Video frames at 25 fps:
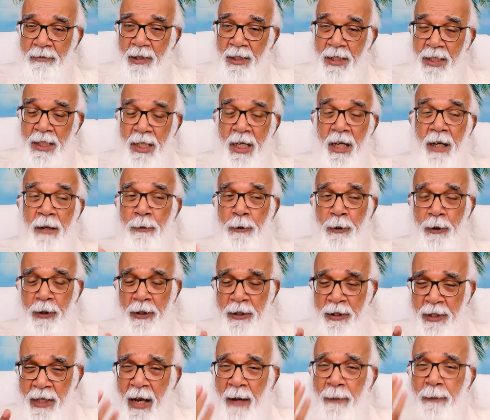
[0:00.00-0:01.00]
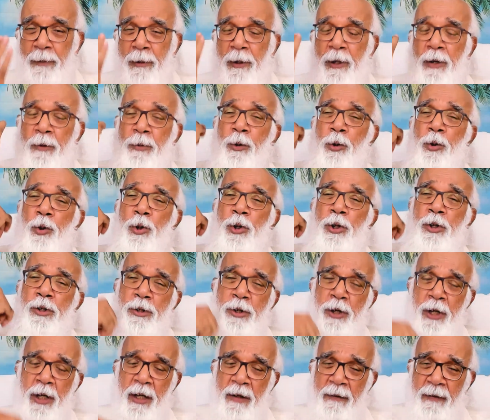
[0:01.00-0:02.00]
Say, for example, if you
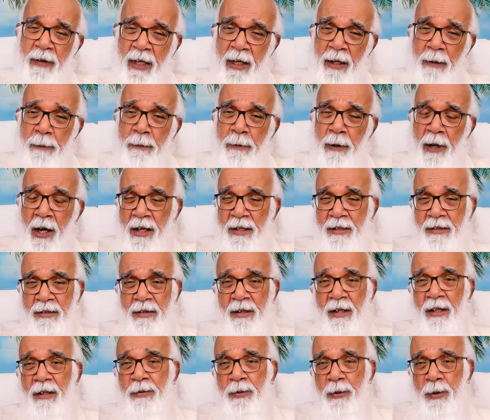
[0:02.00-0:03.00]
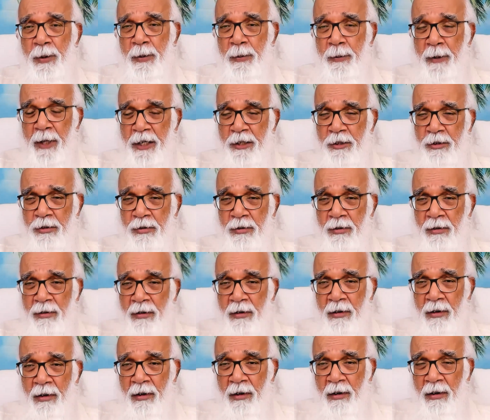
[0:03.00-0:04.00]
retrieve any past information
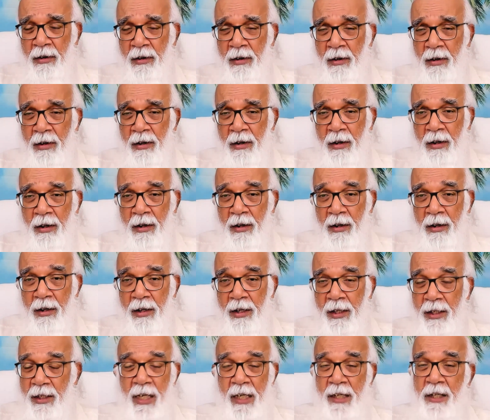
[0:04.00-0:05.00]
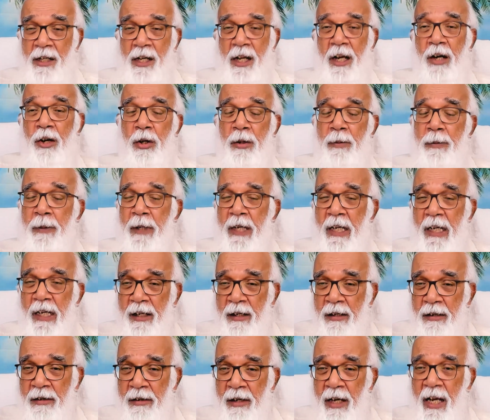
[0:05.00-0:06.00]
that cannot be
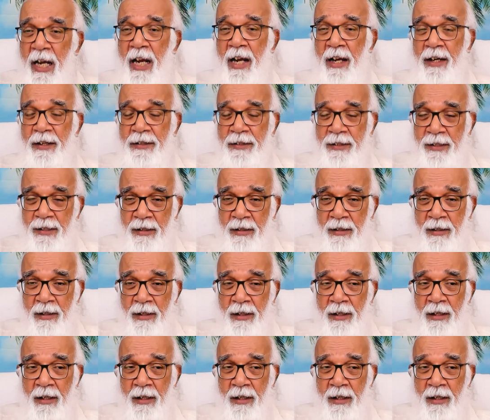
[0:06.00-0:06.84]
erased.